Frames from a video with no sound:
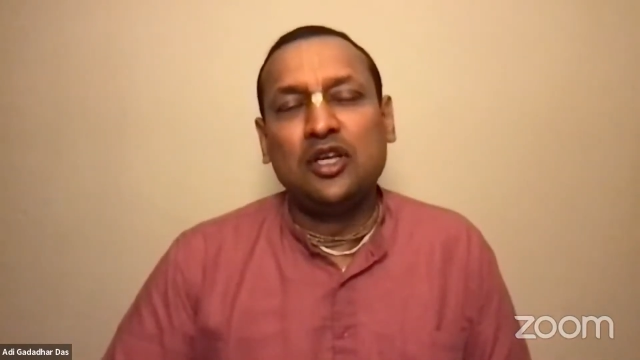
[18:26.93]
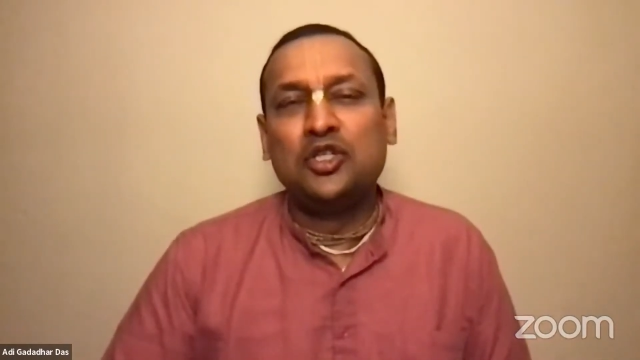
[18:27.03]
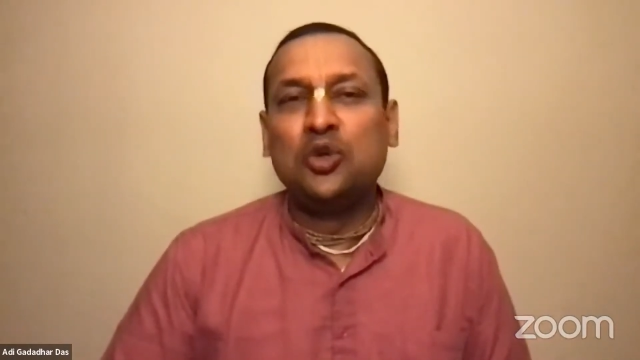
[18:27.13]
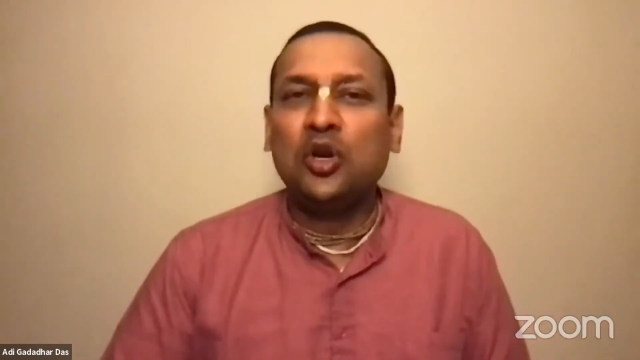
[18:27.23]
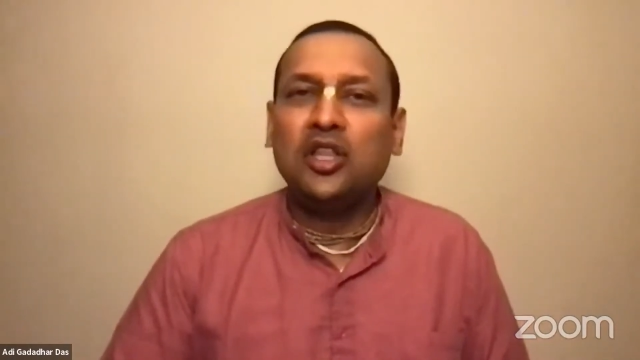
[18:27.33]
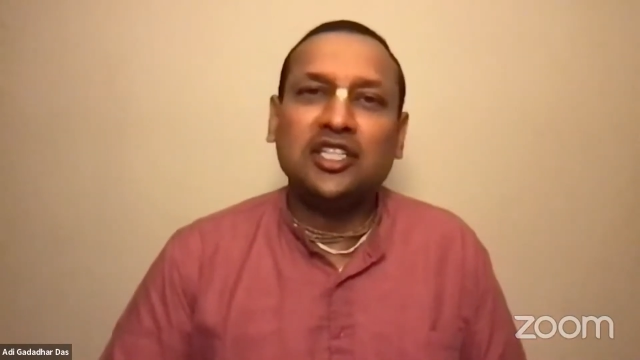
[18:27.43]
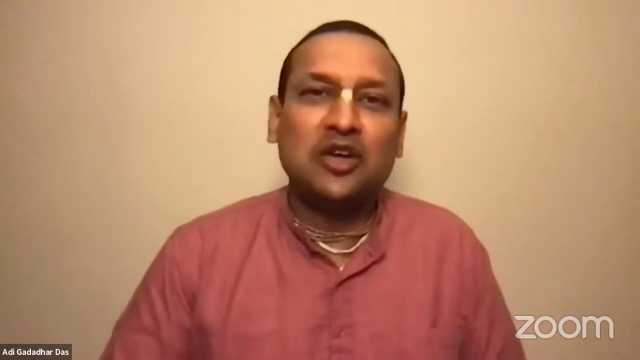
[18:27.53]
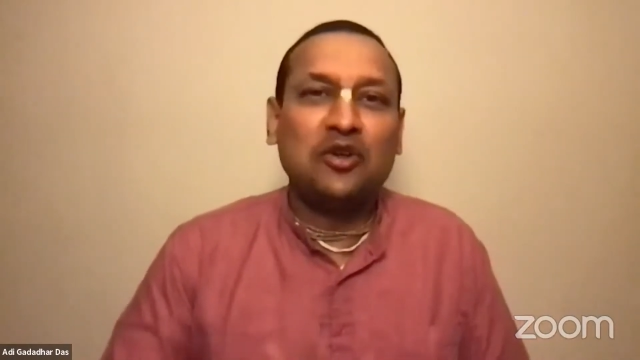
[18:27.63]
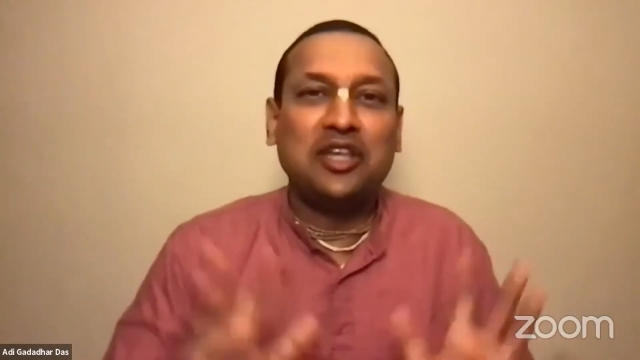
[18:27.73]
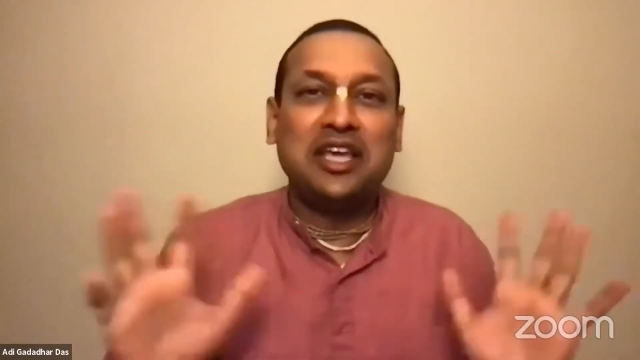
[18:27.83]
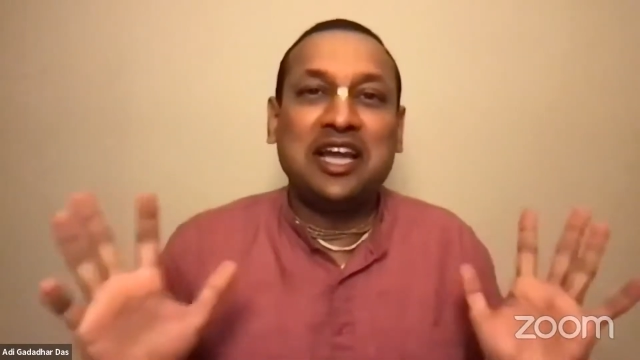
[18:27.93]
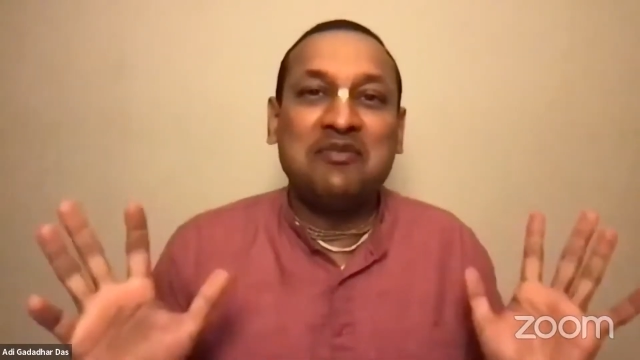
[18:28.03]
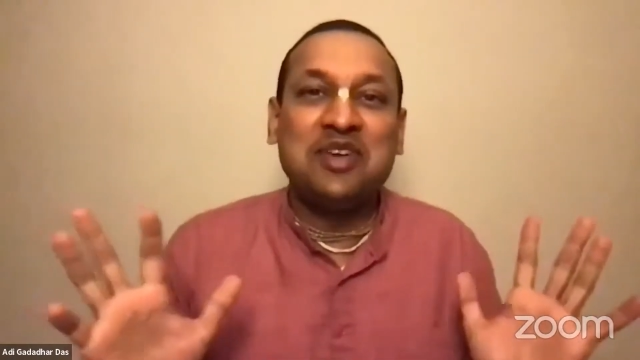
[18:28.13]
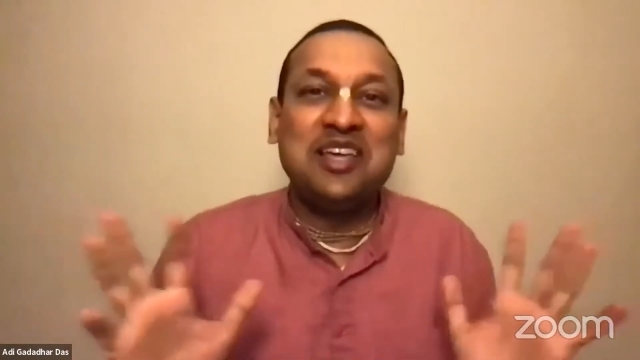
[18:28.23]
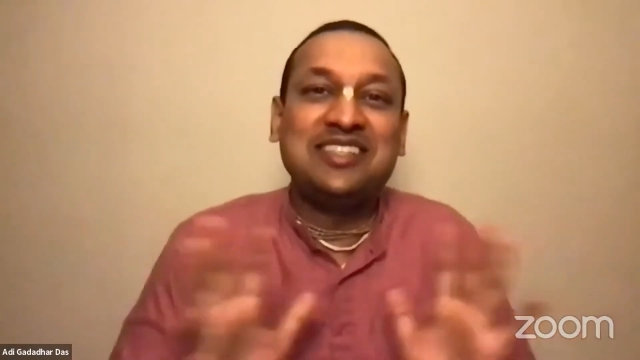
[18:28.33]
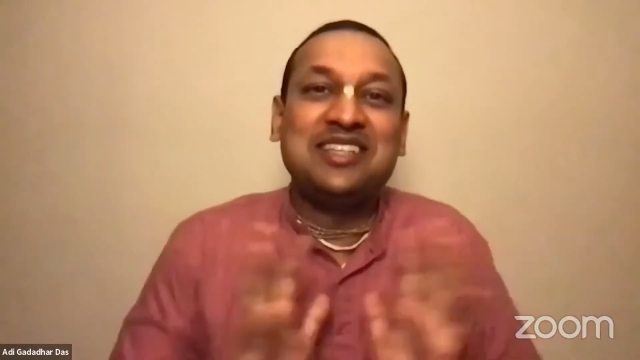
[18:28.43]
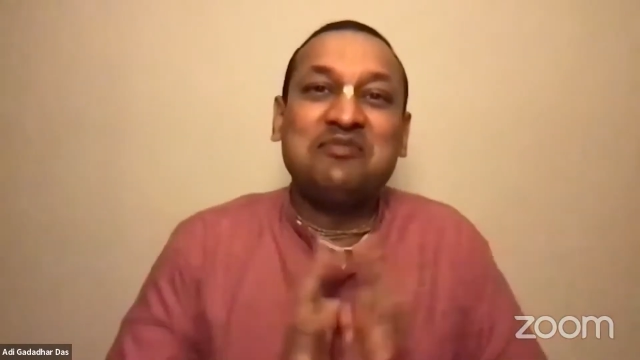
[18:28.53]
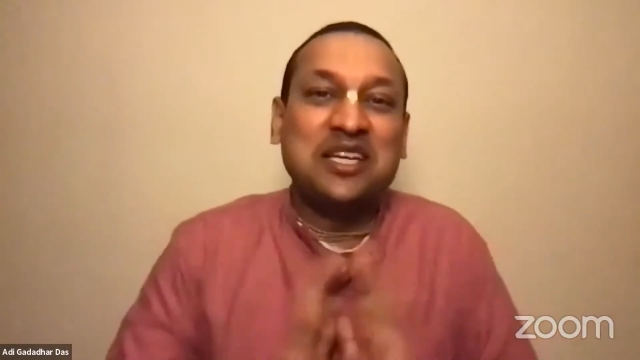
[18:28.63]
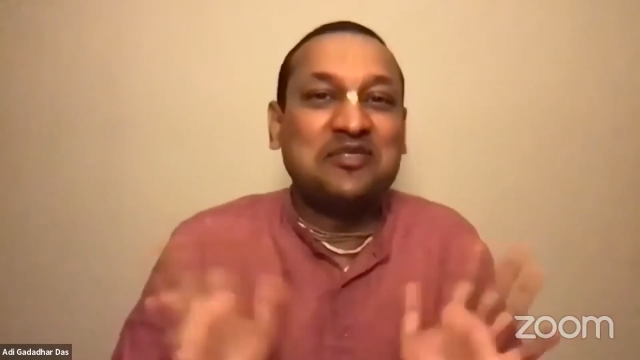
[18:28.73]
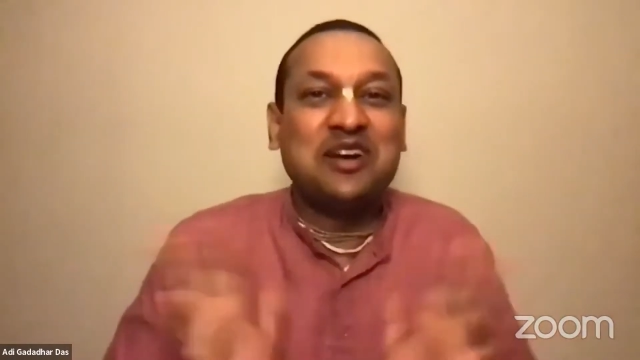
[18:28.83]
Surida Sarvadehinam. He is the
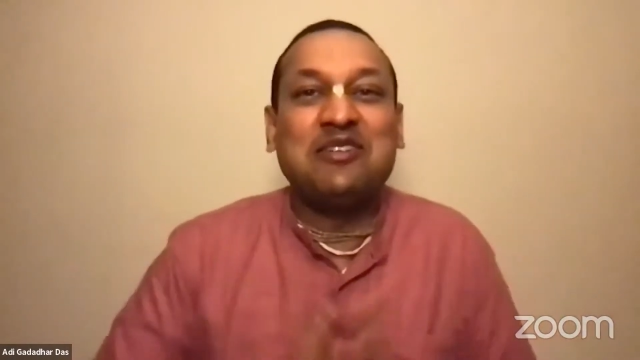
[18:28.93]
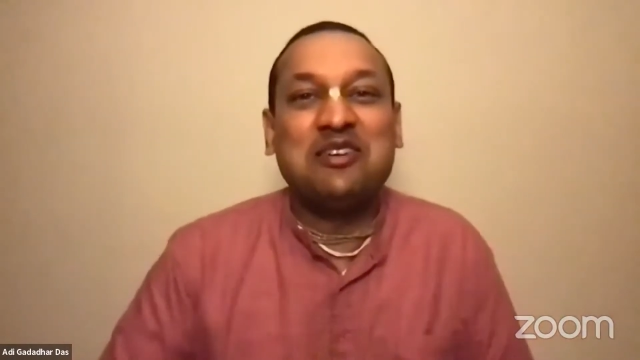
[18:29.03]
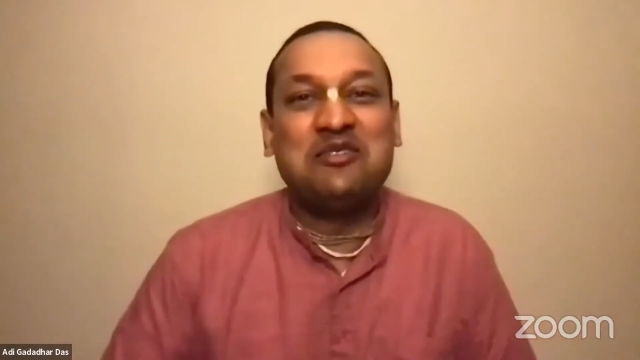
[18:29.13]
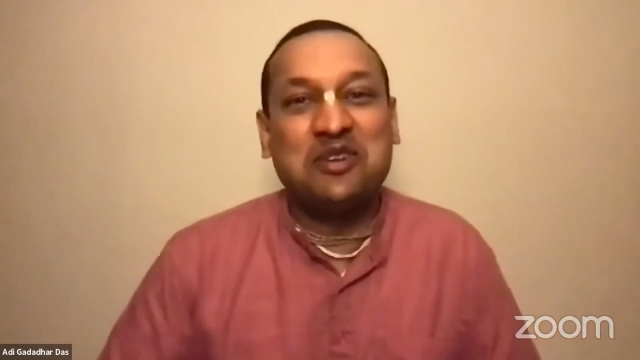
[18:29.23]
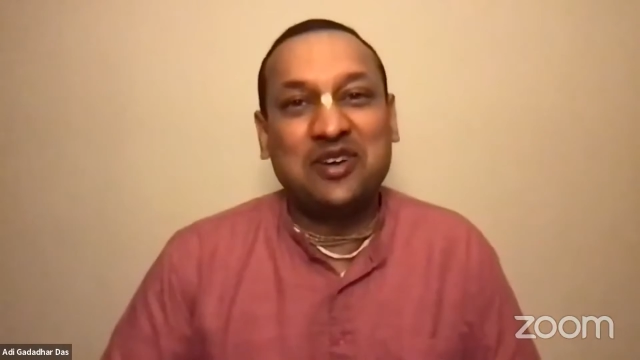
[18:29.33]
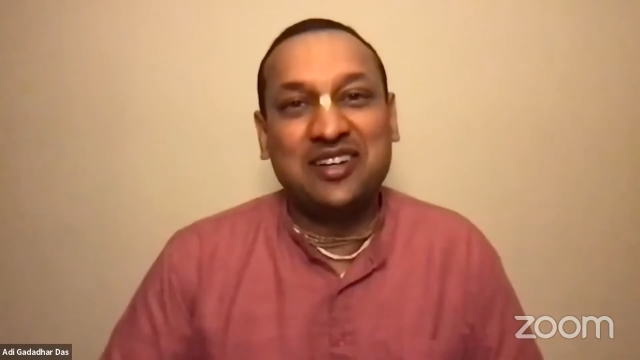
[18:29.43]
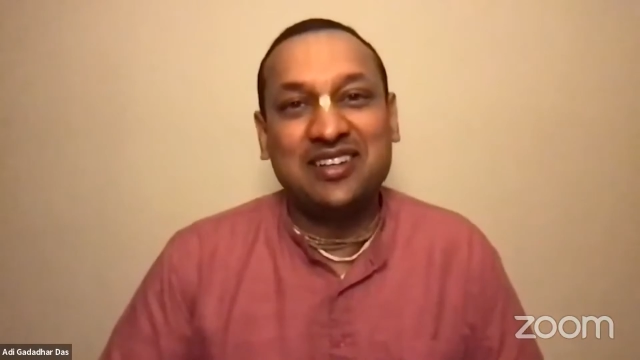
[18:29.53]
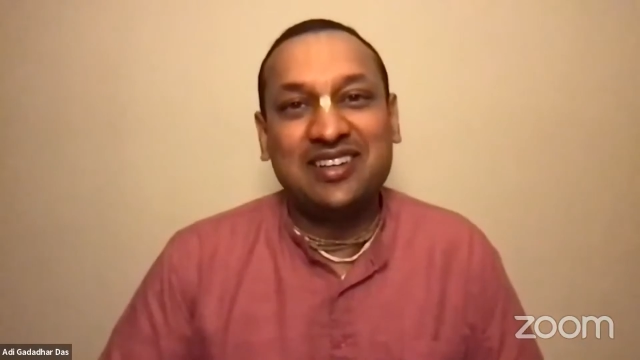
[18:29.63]
best friend of everyone.